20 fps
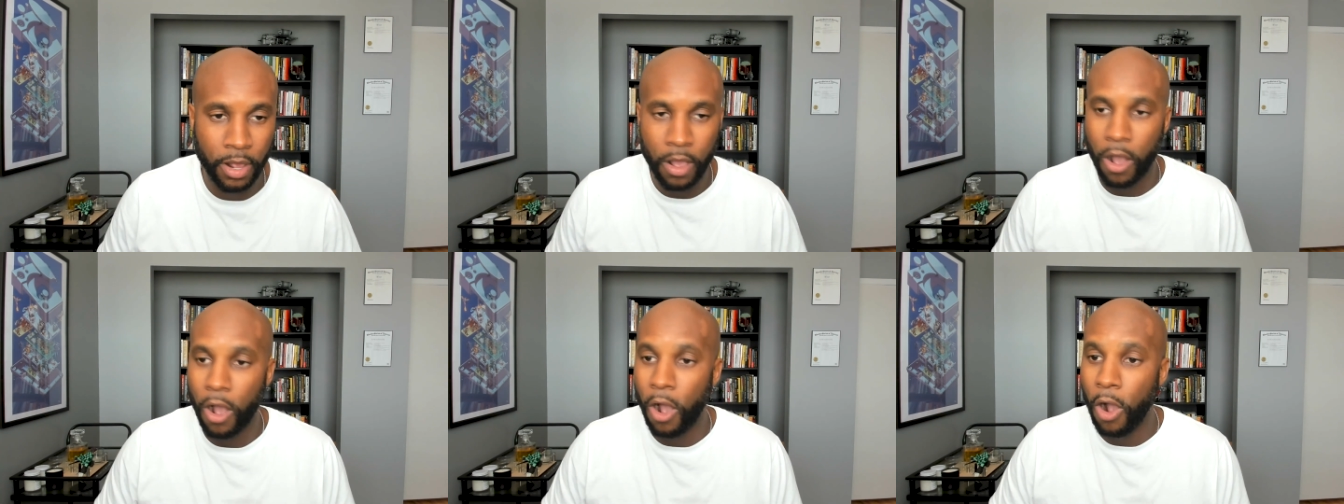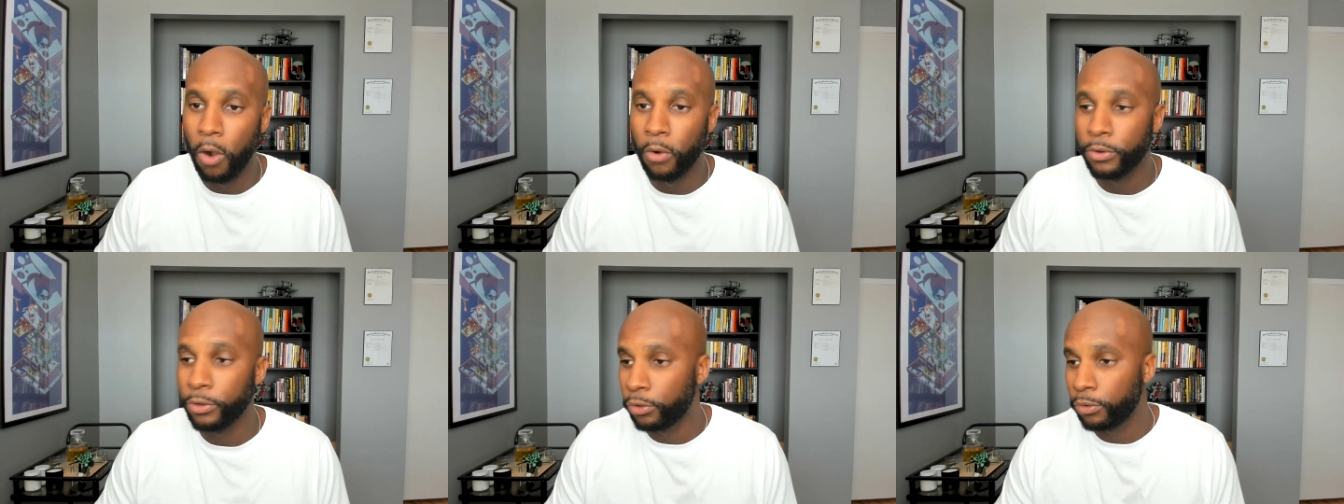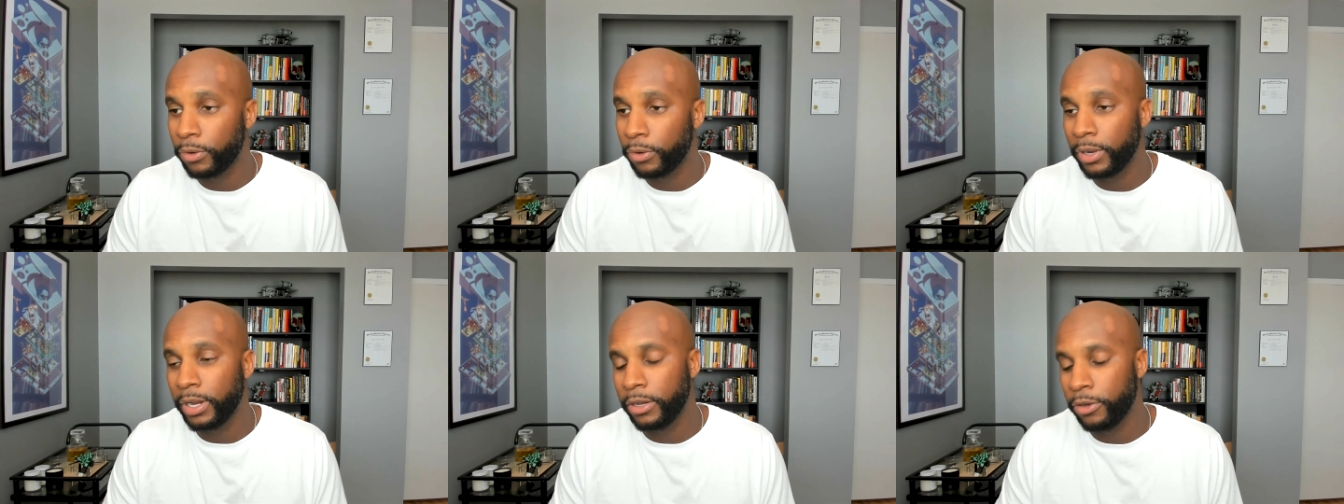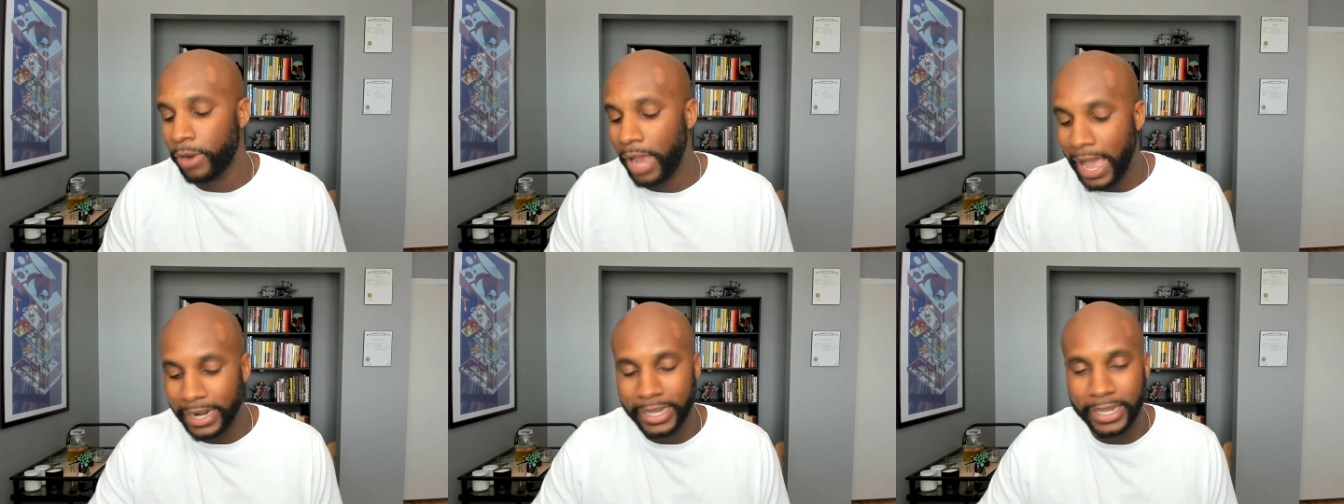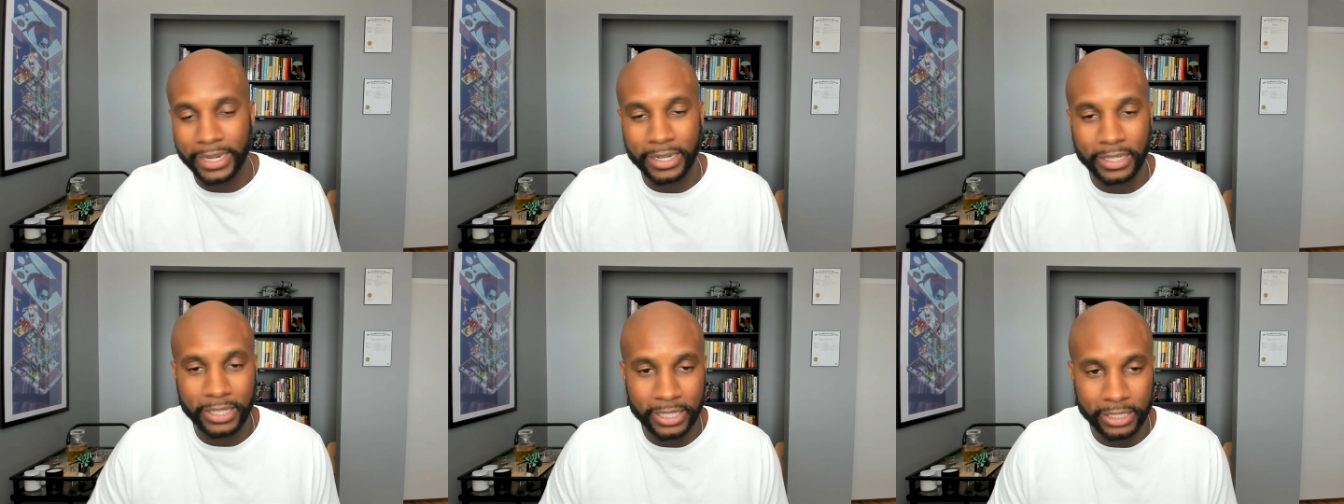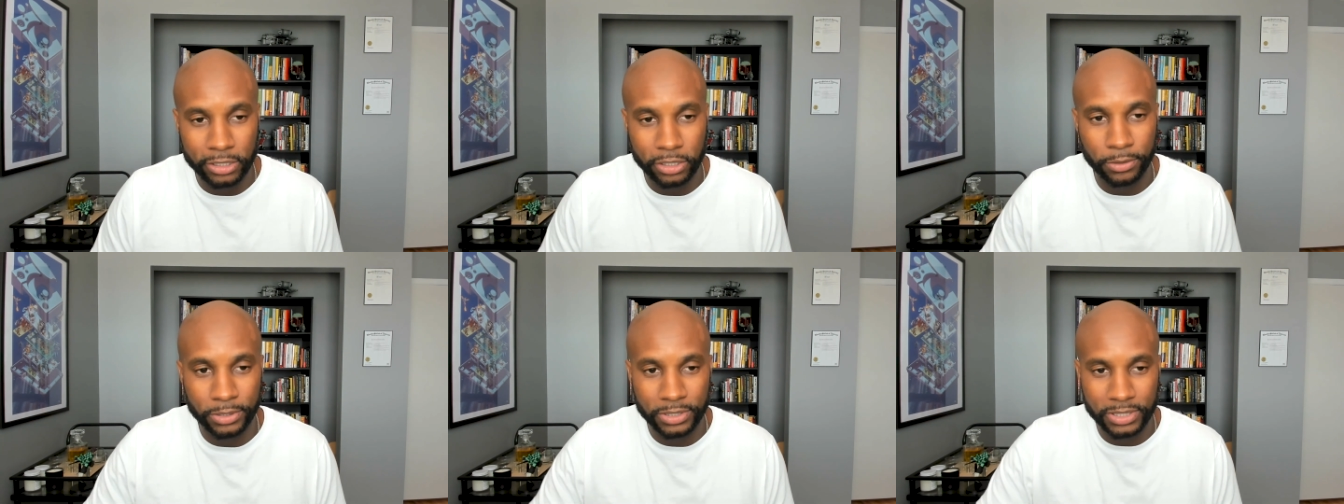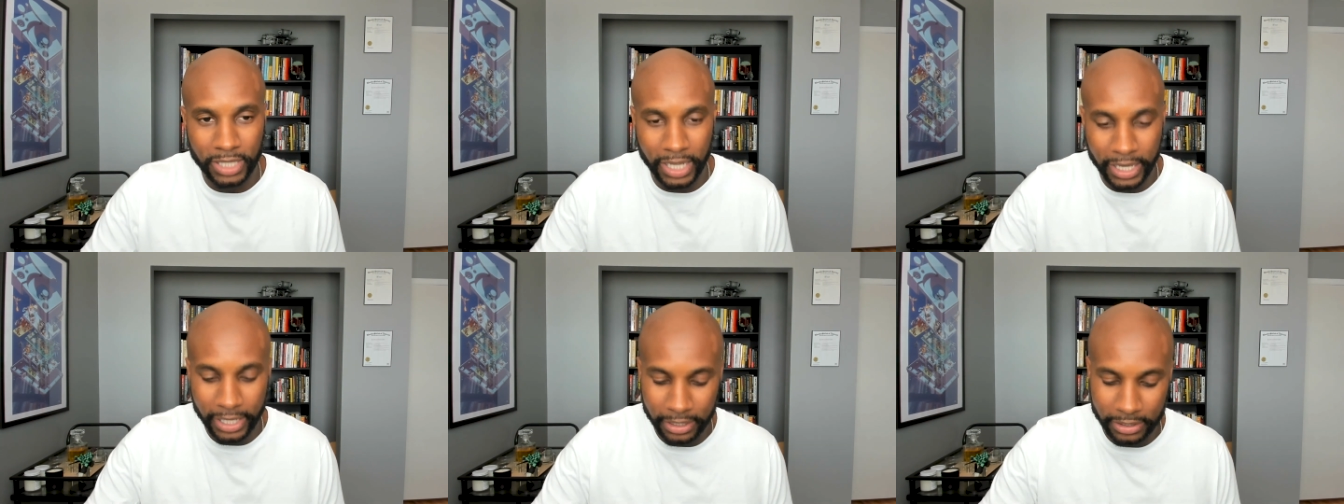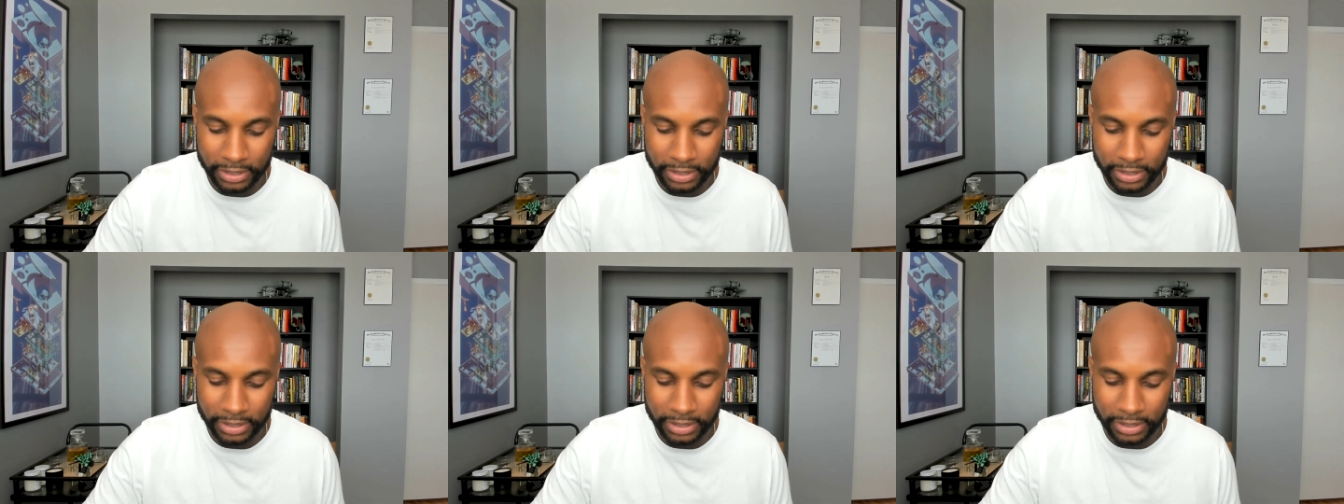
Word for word: Oh, you're create you're adding analytics to a site.